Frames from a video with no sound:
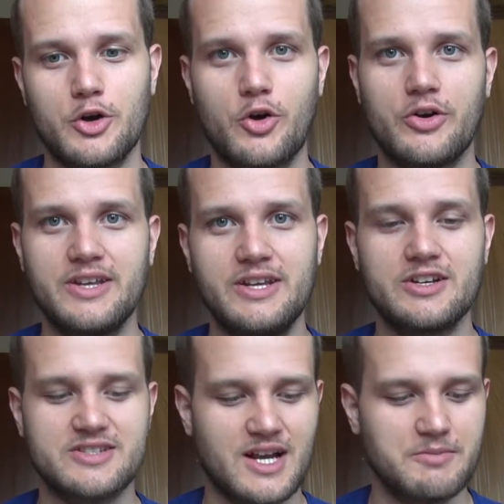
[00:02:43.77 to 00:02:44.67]
going to
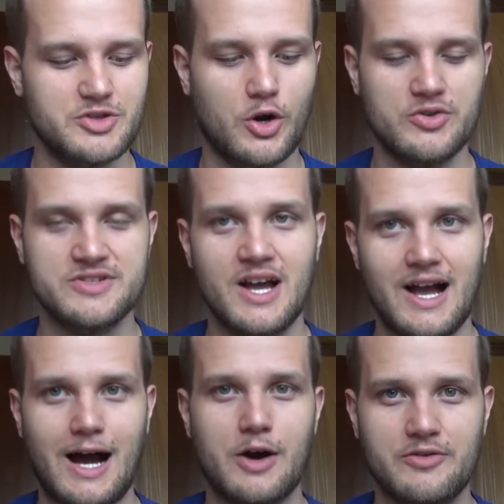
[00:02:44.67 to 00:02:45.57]
hear some tones
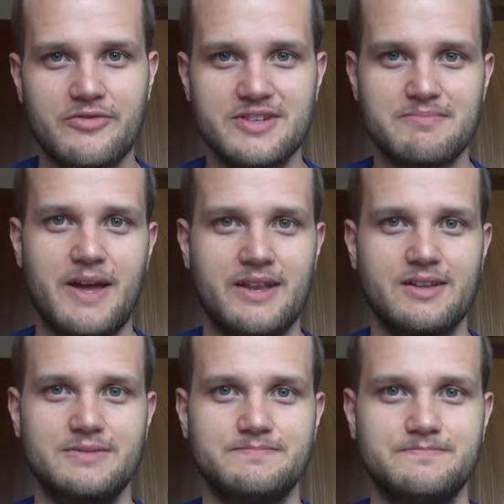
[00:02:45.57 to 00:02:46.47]
out of this
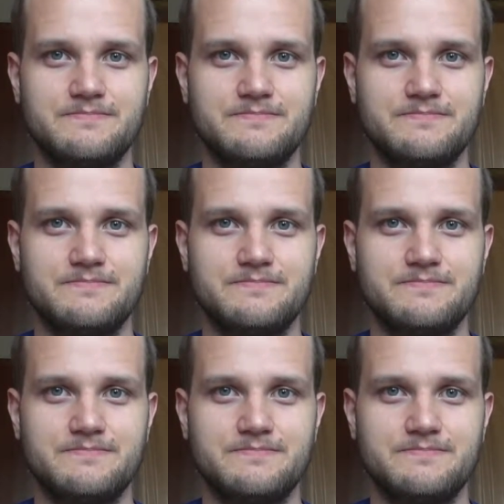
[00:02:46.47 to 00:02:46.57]
mandolin.